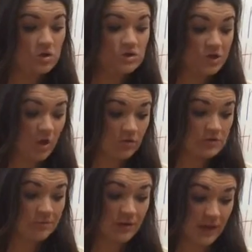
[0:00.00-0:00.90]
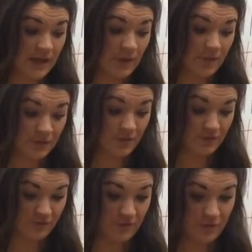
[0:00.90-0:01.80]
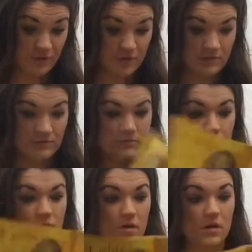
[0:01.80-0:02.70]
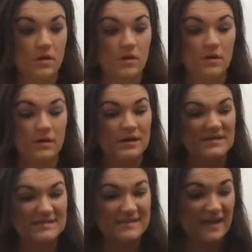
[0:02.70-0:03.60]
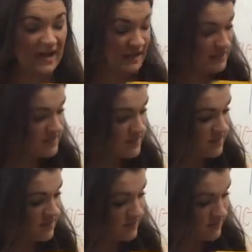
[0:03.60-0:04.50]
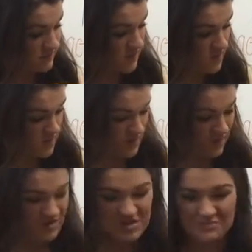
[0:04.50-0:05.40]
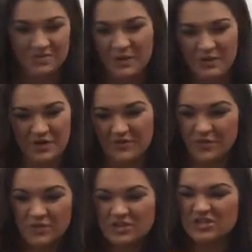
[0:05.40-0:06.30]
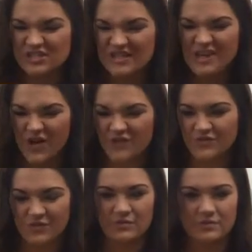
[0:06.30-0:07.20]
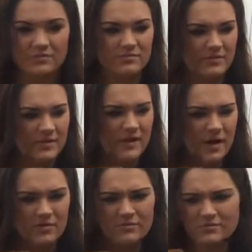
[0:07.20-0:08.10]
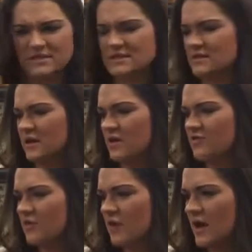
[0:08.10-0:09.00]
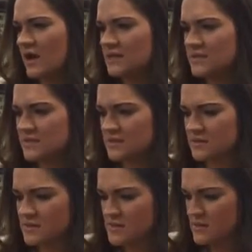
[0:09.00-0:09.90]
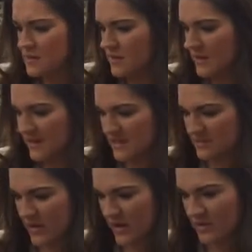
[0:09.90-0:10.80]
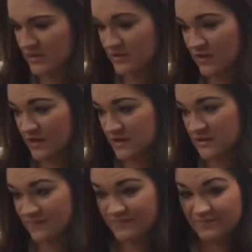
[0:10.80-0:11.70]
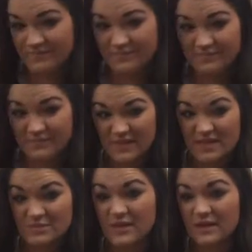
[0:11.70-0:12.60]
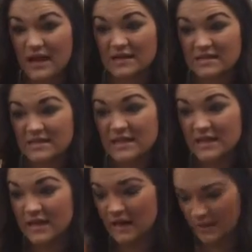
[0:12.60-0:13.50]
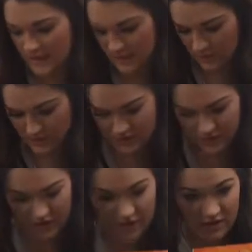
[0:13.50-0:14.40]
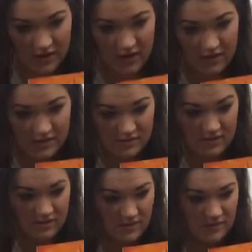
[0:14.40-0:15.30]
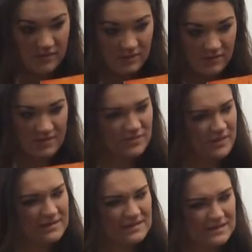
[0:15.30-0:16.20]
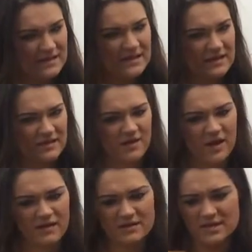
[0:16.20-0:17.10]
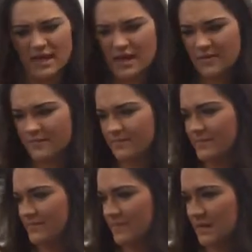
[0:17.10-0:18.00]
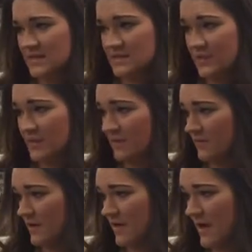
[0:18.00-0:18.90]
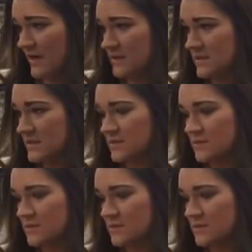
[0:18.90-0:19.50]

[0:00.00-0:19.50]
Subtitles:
Don't play with your food. Yikes. We shouldn't play our food. We should just eat our food. You know, it's good for us. Look at that smile on his face. He's being kind of sneaky, kind of like he was over here, huh? He's being sneaky a lot of the time. He's not being very nice.